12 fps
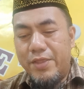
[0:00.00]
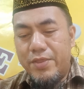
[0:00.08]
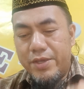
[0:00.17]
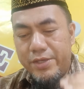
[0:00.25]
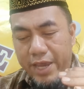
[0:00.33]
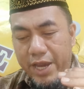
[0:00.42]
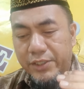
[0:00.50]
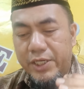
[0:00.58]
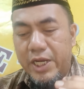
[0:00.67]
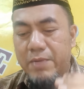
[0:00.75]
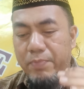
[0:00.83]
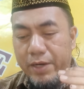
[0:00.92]
yes,
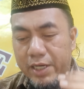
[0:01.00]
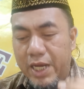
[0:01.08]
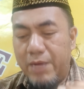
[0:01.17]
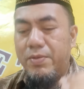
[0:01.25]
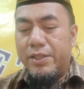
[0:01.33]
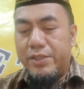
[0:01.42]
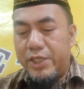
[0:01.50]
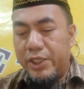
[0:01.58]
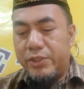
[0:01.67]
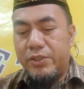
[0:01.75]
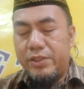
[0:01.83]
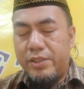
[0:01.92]
he believed that
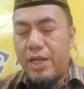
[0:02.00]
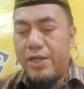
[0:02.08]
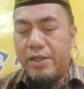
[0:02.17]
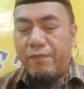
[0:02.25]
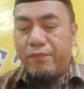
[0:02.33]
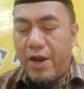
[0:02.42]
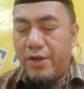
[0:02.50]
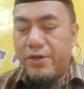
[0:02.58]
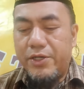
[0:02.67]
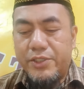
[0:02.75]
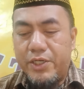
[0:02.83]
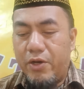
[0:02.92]
the Father
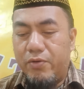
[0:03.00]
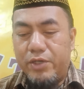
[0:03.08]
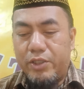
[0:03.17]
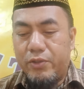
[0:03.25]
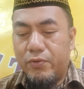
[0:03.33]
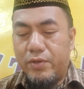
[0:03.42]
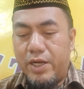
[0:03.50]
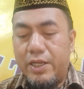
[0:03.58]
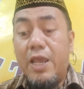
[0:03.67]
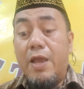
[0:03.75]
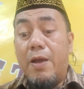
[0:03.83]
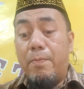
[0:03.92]
is the only true
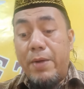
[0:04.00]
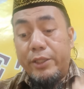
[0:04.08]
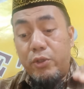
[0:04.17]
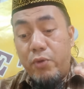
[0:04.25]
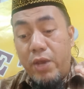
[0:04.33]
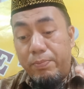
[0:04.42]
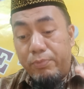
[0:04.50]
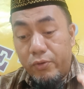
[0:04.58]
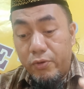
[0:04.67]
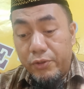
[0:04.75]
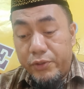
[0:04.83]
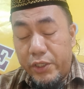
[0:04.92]
God, but you have to
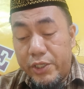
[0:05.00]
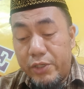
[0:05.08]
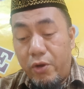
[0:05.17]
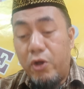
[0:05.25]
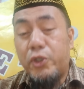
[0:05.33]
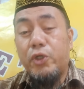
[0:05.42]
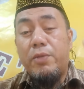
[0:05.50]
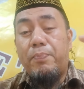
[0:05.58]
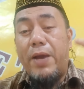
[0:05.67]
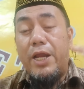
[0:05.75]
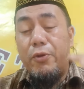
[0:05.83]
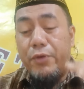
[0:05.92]
consider also the
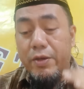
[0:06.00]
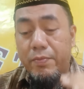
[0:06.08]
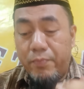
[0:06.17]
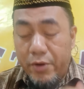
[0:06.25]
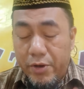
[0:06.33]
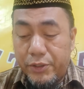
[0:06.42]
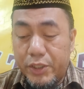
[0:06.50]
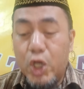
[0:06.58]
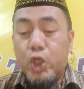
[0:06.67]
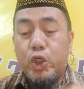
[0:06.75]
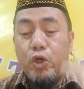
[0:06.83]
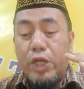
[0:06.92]
following verse
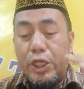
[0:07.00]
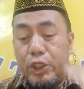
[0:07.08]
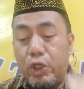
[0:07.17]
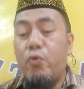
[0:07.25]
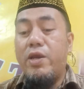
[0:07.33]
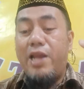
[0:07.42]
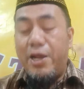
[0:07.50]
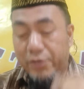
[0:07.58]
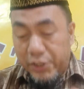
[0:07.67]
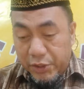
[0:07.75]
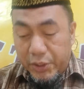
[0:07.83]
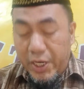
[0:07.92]
so that you will
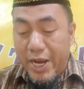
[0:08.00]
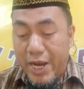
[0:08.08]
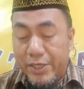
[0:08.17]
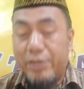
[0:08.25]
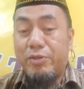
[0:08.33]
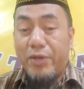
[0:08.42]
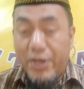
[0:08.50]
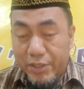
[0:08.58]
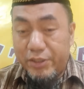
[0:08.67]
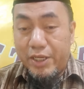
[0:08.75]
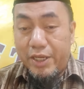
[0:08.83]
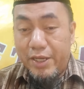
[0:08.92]
understand the
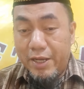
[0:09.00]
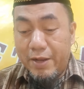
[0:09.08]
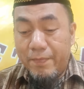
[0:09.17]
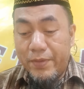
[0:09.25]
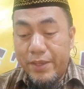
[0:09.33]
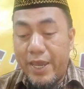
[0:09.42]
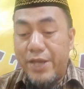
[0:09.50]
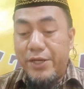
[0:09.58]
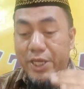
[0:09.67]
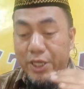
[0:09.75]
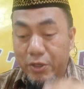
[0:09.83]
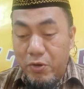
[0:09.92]
Trinity. And
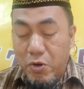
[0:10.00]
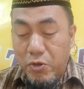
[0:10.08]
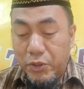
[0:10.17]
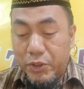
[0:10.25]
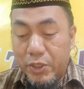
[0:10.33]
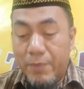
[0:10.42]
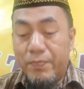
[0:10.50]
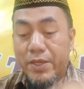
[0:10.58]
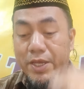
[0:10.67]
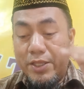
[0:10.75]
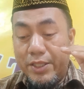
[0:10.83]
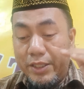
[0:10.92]
he used
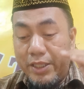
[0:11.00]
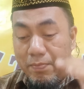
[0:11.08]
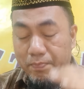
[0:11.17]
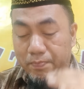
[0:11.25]
the